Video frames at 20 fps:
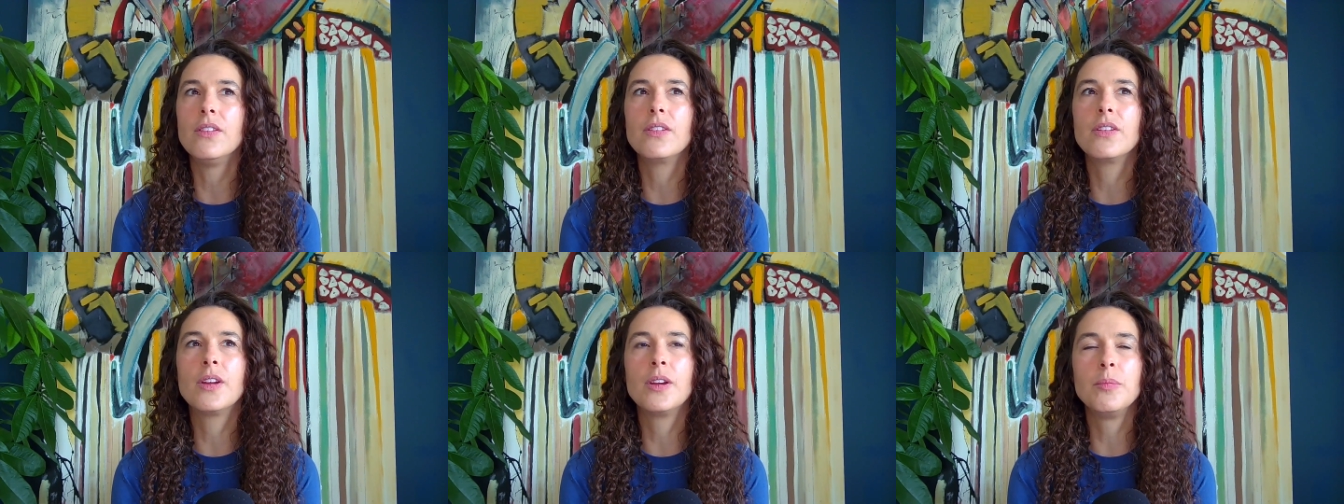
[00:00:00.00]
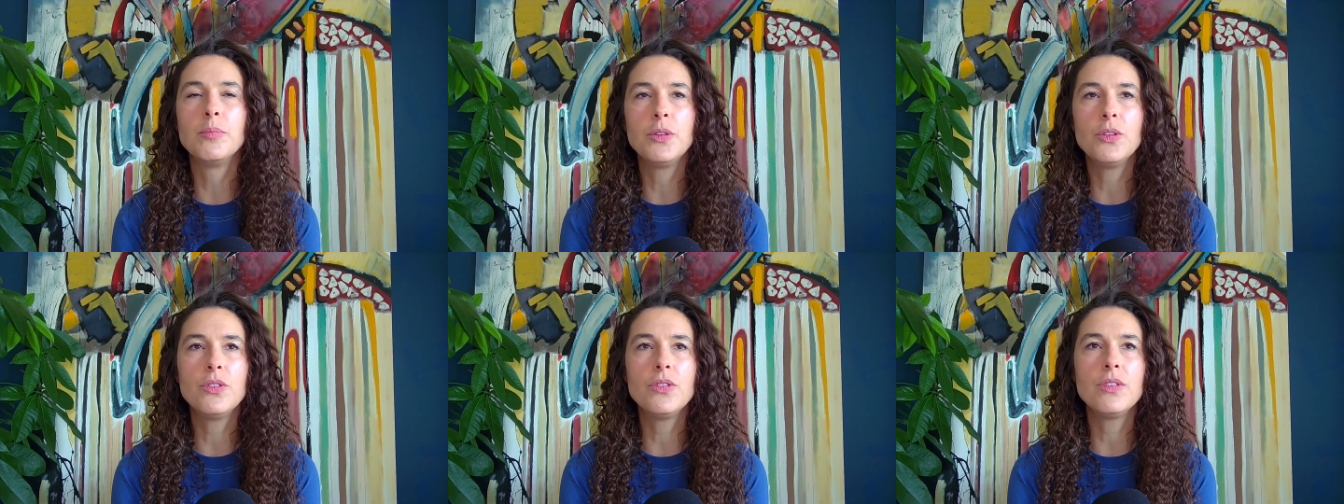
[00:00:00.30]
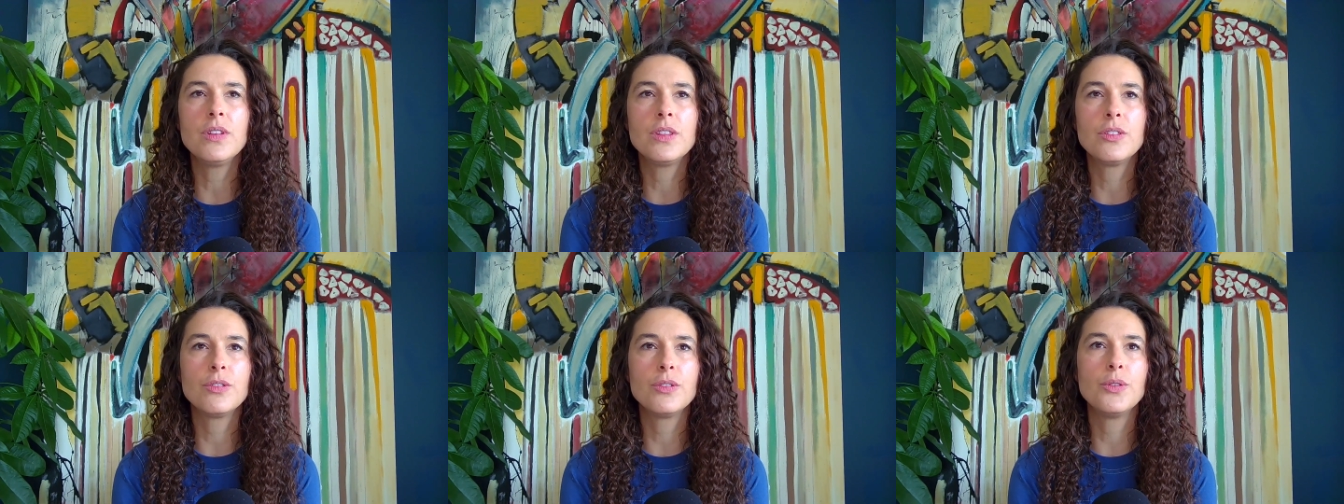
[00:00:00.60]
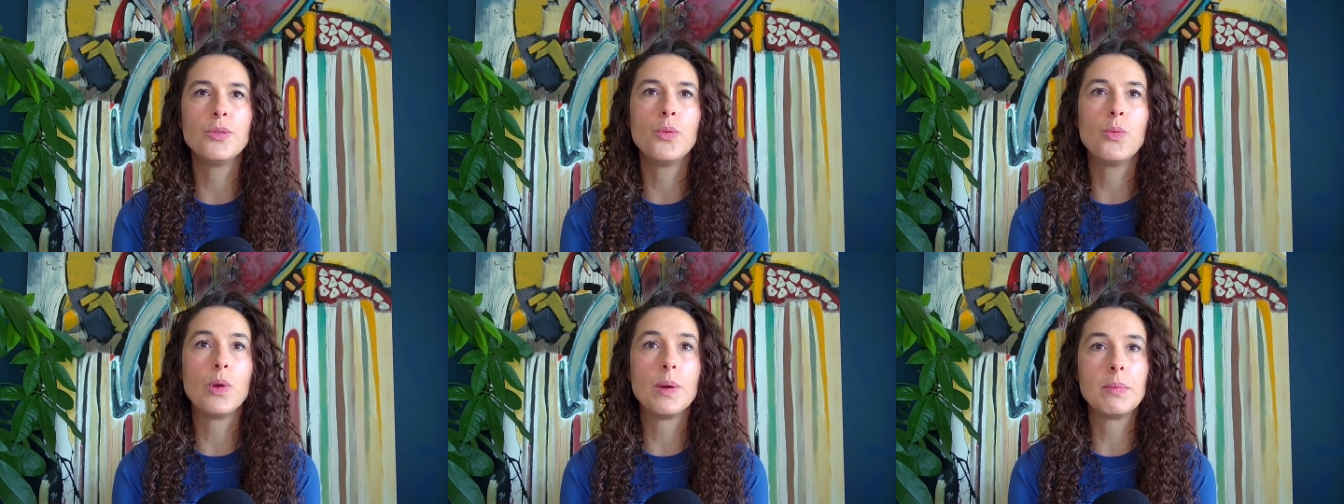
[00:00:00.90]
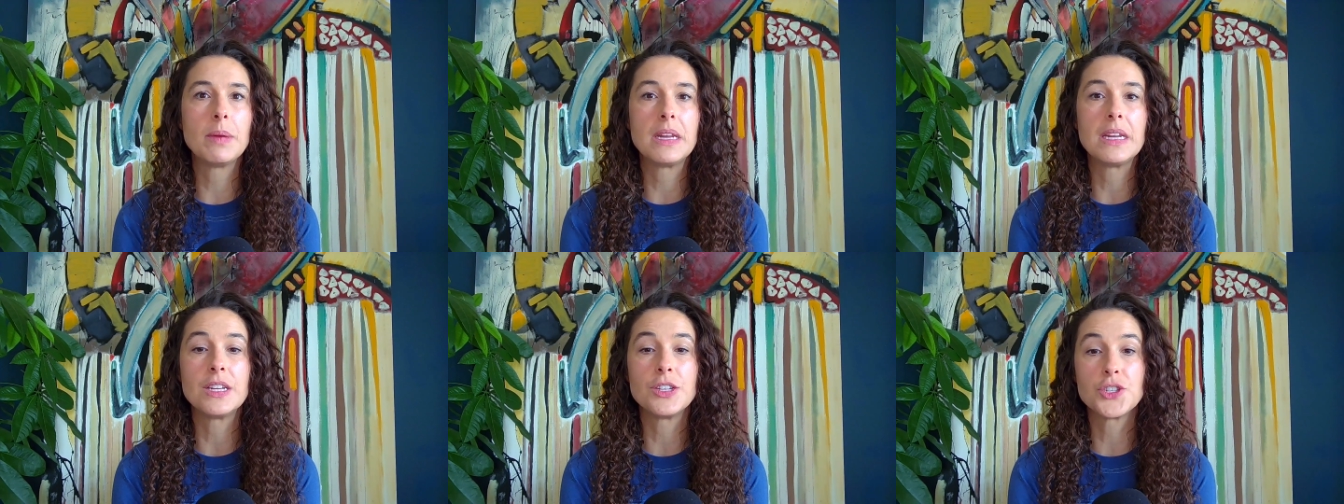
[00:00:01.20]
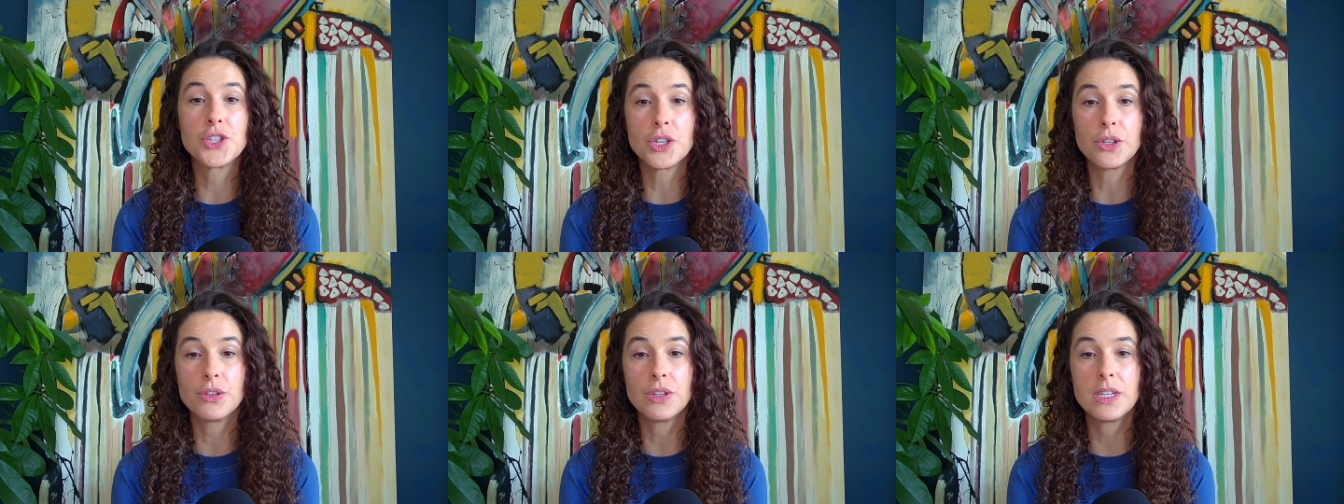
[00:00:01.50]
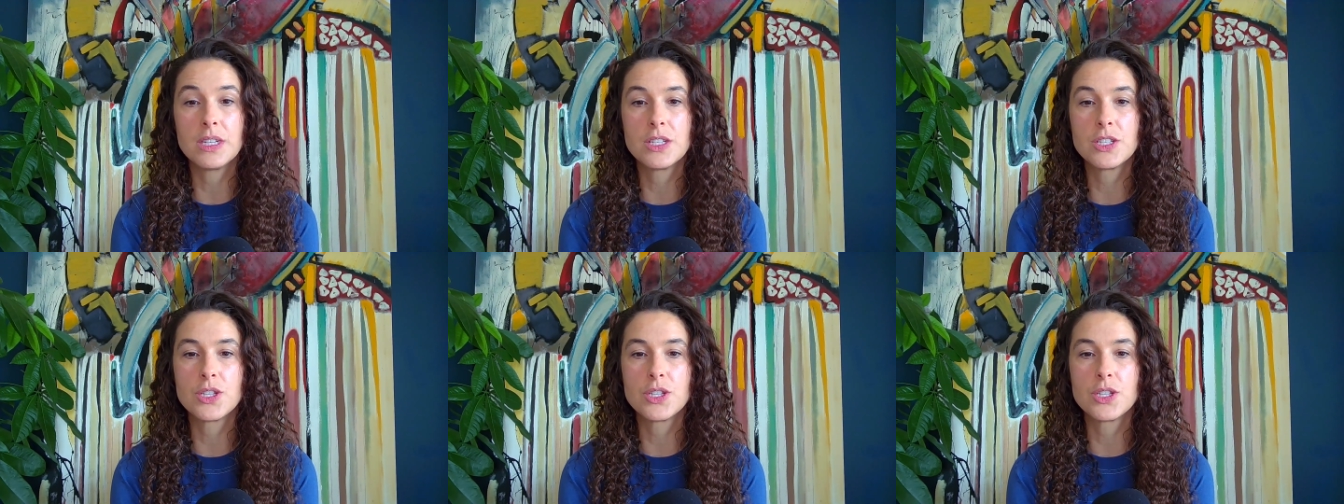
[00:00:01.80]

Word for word: community through women and children.